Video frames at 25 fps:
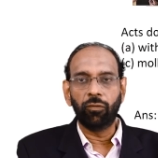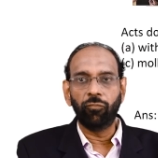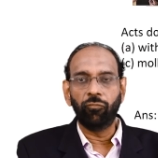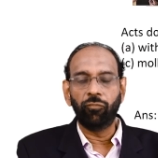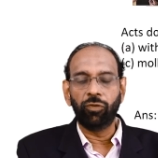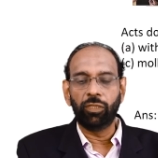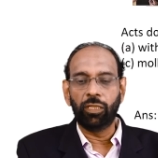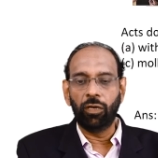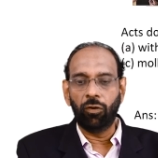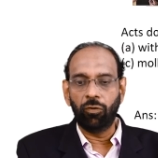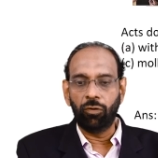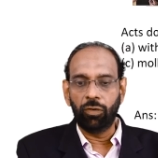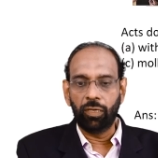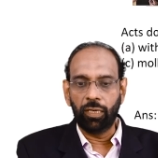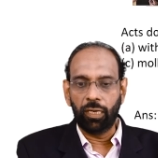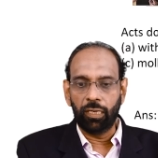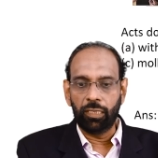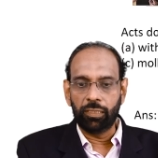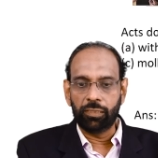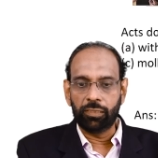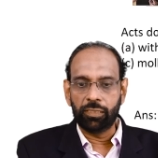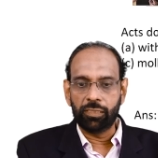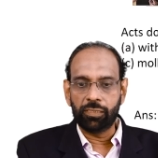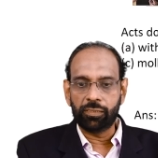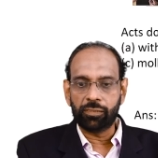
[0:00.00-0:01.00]
without
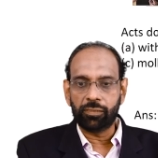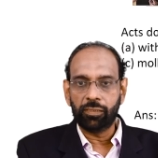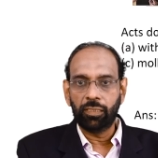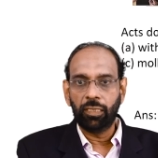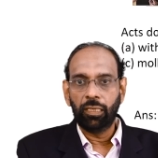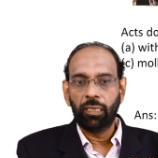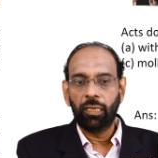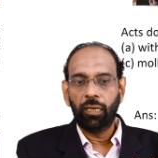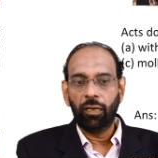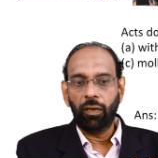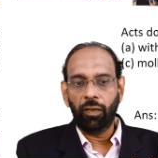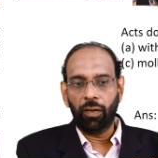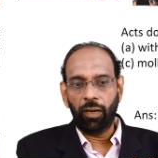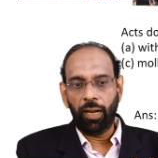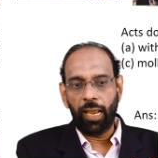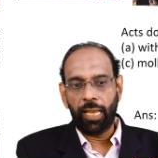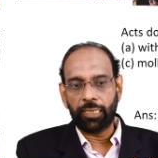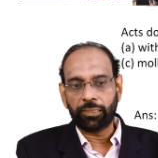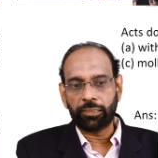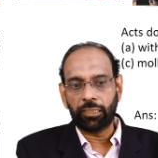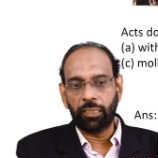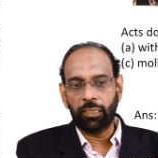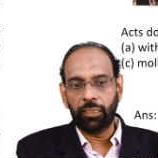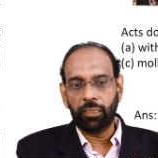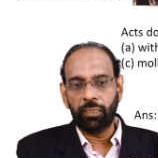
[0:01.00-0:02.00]
negligence,
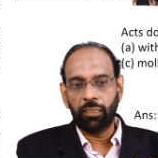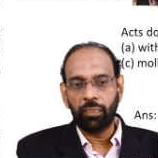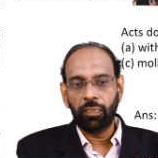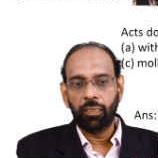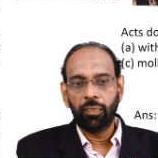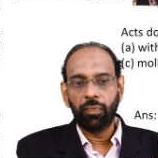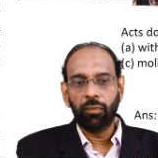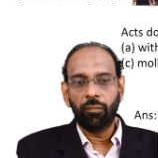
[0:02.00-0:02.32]
rashly,